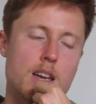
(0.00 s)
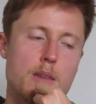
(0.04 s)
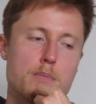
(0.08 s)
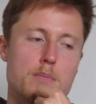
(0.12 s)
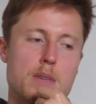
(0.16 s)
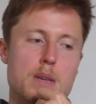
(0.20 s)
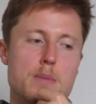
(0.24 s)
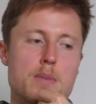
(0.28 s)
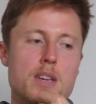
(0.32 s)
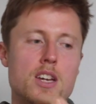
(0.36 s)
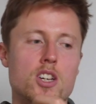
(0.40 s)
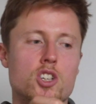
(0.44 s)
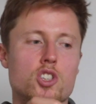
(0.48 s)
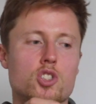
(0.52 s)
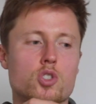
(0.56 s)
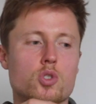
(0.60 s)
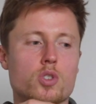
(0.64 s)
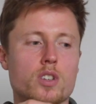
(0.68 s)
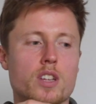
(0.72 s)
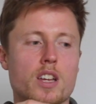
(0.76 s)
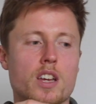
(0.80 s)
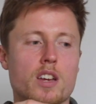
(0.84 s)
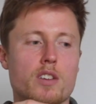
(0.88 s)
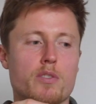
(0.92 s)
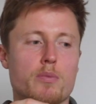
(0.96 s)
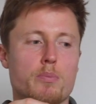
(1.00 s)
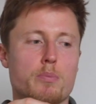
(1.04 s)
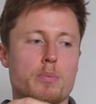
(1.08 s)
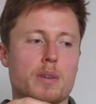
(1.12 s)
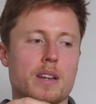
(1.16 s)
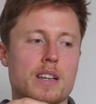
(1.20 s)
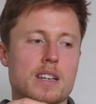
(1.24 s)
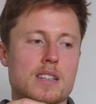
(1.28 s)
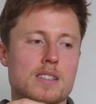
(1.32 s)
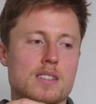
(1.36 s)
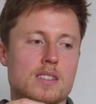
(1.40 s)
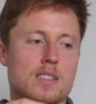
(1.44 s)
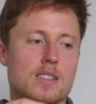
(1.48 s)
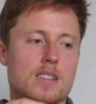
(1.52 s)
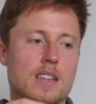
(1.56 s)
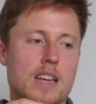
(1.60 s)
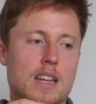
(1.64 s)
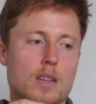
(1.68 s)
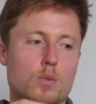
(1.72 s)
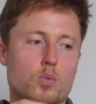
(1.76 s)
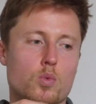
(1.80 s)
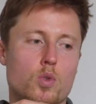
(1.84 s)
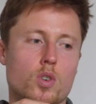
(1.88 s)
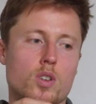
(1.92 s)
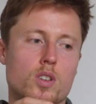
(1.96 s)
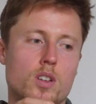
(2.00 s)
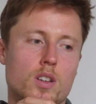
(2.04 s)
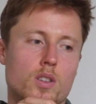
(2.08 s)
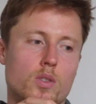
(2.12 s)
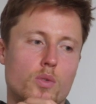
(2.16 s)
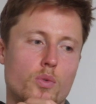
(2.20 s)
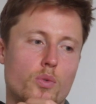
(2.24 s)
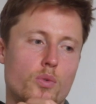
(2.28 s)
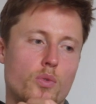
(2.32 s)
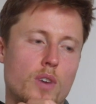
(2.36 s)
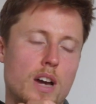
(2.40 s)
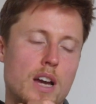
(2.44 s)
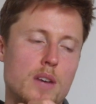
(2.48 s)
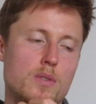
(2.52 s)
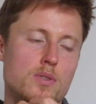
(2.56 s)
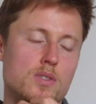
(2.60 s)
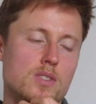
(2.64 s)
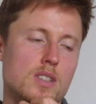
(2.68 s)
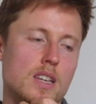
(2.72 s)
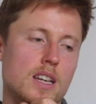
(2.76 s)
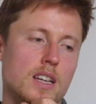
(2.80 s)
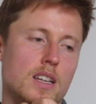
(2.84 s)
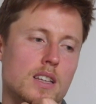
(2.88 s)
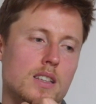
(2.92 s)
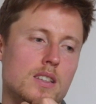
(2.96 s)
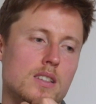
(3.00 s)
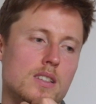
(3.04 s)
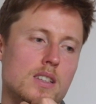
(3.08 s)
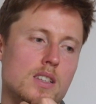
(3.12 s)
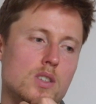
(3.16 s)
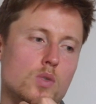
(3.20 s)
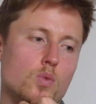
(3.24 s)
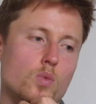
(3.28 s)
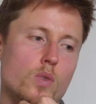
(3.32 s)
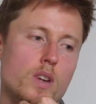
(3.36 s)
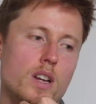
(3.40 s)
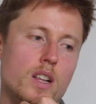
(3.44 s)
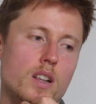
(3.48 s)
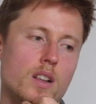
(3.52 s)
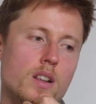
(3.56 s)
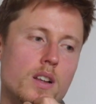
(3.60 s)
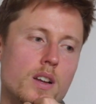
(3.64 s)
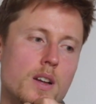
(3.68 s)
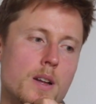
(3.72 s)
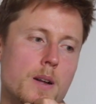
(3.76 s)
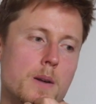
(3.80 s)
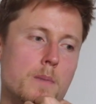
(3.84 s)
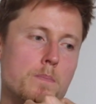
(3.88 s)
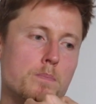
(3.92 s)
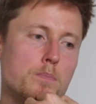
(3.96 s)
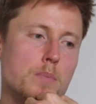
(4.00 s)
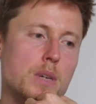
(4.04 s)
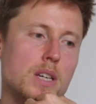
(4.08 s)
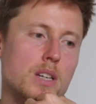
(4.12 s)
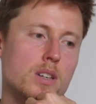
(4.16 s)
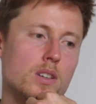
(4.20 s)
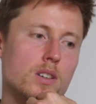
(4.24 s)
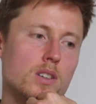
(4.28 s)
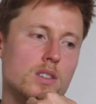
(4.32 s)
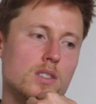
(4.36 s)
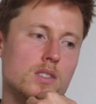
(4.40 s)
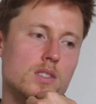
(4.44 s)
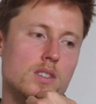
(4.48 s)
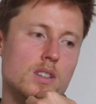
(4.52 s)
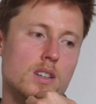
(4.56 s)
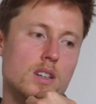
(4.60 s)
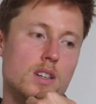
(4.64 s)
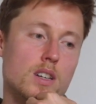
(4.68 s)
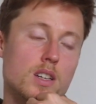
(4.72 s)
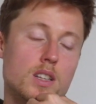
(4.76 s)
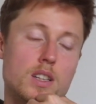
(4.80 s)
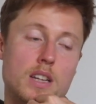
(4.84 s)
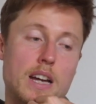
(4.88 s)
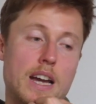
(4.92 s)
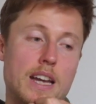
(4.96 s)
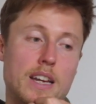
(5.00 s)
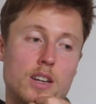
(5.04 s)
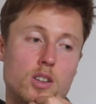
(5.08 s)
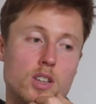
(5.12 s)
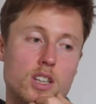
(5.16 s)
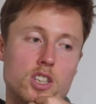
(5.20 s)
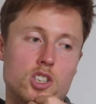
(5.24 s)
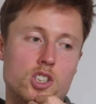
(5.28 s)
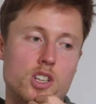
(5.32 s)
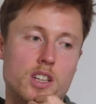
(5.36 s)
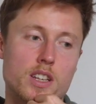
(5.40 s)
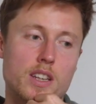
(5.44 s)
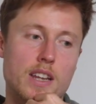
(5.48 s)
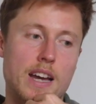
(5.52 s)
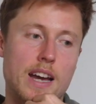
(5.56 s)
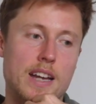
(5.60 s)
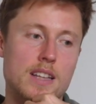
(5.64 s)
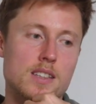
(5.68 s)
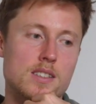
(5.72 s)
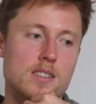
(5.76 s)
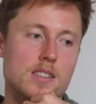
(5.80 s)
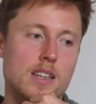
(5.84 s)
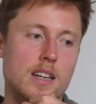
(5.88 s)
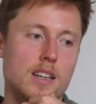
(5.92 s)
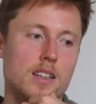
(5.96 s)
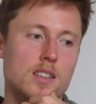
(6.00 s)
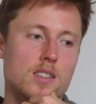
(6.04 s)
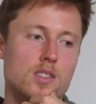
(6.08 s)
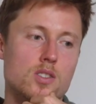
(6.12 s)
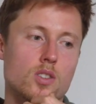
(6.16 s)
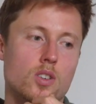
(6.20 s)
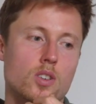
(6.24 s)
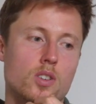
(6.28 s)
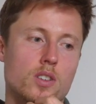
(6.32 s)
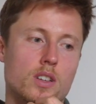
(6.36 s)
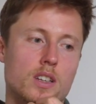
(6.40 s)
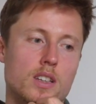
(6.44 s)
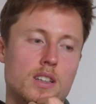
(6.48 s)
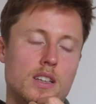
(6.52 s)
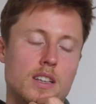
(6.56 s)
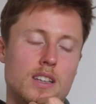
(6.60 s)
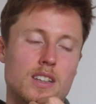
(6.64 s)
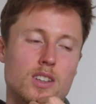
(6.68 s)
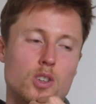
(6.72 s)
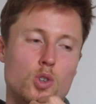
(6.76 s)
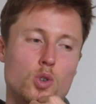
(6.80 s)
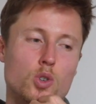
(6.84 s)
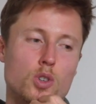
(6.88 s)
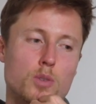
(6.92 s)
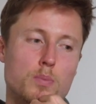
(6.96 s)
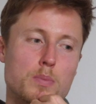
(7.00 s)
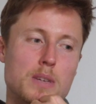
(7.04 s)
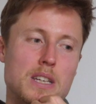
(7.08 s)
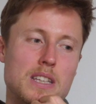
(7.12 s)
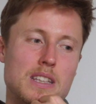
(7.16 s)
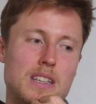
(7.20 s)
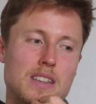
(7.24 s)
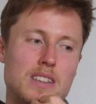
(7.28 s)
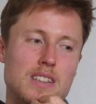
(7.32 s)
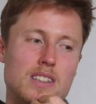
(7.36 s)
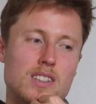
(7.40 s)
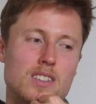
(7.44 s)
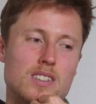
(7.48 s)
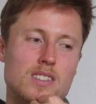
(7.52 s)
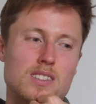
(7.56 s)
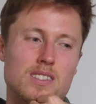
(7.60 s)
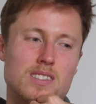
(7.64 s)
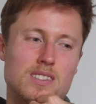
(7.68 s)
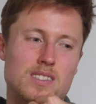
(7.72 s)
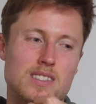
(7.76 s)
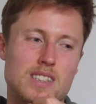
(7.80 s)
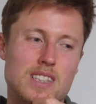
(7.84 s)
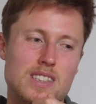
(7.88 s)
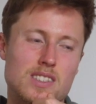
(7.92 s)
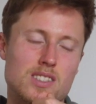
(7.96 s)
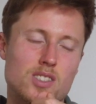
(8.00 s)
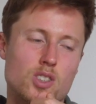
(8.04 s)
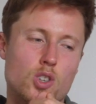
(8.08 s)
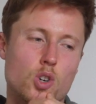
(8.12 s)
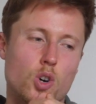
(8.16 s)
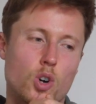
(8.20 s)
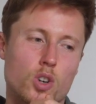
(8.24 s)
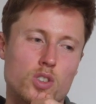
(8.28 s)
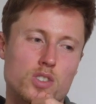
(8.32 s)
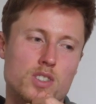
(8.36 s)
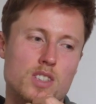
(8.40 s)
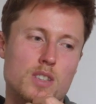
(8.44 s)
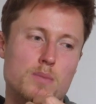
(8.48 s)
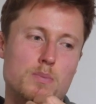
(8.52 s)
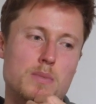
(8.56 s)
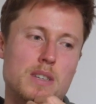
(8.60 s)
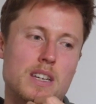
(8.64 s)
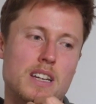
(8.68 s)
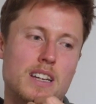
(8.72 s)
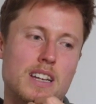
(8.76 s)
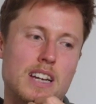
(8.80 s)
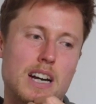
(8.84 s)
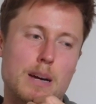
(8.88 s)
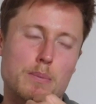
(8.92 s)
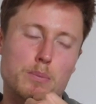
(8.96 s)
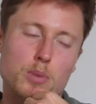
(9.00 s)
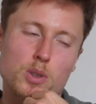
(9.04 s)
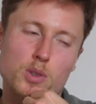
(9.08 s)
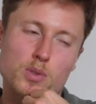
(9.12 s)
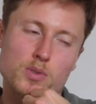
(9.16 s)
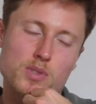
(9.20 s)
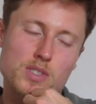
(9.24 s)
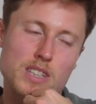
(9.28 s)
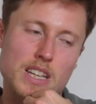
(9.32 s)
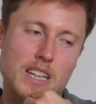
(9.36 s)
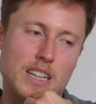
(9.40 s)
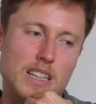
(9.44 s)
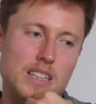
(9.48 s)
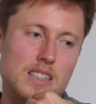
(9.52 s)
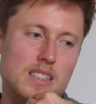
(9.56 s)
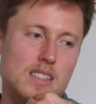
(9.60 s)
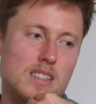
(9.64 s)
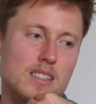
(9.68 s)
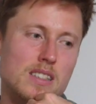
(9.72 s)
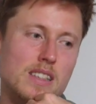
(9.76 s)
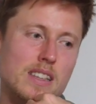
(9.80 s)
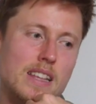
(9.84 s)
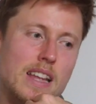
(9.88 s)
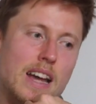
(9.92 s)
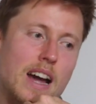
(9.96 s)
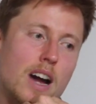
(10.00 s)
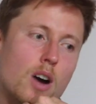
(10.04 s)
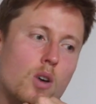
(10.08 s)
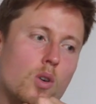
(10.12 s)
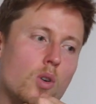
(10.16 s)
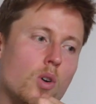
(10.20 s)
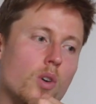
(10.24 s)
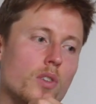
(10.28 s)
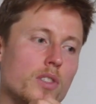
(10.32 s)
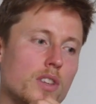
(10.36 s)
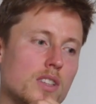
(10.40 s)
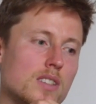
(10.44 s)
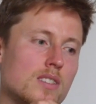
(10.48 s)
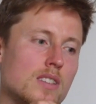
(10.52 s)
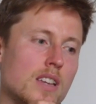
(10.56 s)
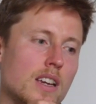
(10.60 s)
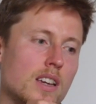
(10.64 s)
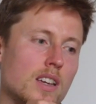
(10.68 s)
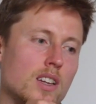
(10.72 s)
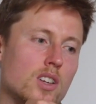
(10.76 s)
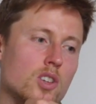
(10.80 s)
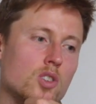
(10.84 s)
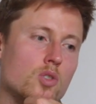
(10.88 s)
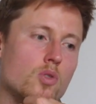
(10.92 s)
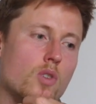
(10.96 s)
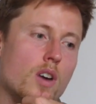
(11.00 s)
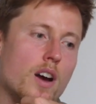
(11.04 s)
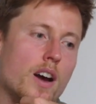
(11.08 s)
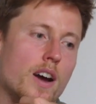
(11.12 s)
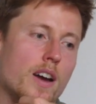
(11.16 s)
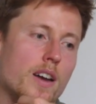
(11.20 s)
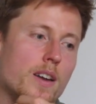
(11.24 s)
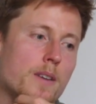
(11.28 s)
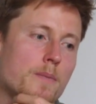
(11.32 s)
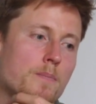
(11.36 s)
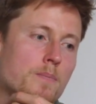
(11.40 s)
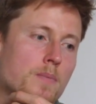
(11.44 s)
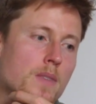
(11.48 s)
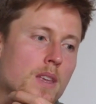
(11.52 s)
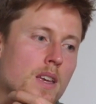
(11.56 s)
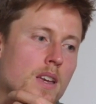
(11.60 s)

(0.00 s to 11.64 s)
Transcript: Maybe I should have placed that one on 5 seconds as well, because I got actually 9 seconds on it, and it could be that this costed me a couple of seconds now on the second try.